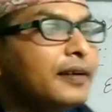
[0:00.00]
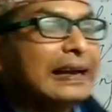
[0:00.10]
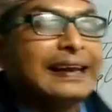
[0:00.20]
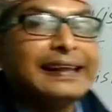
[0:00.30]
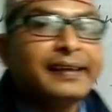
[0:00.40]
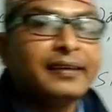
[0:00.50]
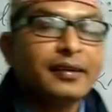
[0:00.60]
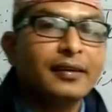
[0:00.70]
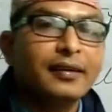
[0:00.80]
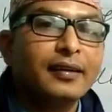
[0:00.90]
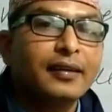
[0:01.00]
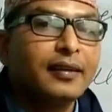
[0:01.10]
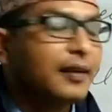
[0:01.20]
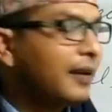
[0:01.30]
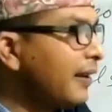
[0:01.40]
link
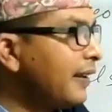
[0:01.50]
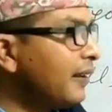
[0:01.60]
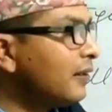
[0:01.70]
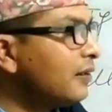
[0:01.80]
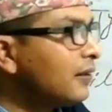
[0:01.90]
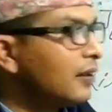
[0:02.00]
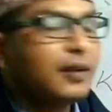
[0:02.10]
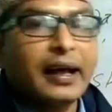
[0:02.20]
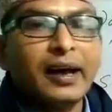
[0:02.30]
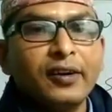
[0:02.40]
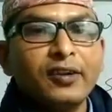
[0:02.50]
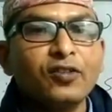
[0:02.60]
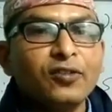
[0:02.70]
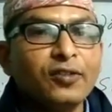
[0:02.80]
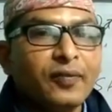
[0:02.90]
and our school